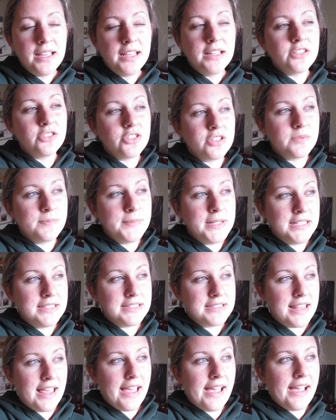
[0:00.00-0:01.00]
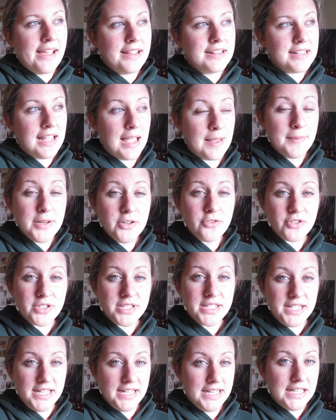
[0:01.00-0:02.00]
It just means that I'm
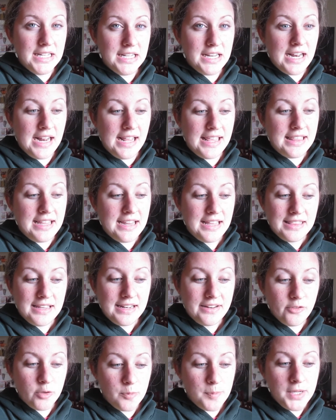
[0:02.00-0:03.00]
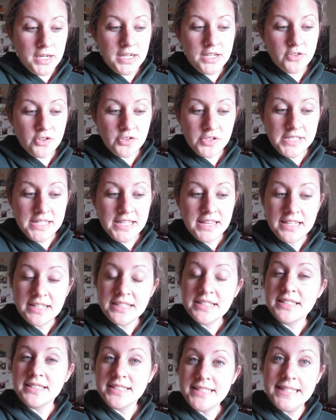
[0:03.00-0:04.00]
interested in it, and I think that it would be an interesting thing
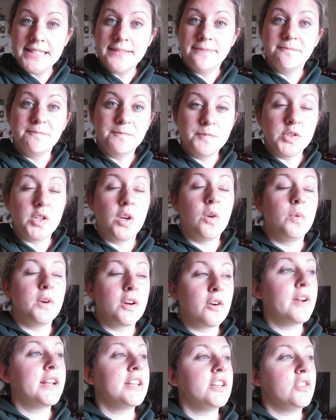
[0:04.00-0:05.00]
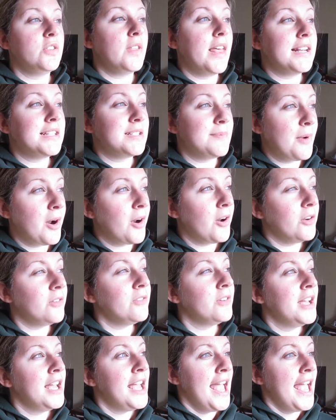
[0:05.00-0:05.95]
to see. So we're going to do that tomorrow.